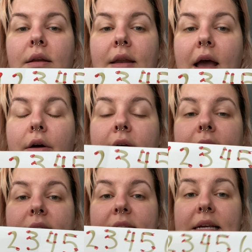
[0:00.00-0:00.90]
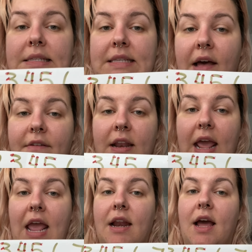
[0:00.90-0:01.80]
Now 6, 7,
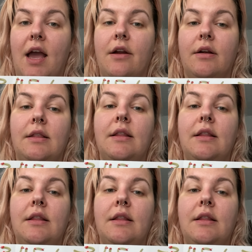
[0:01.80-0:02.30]
8, 9 are a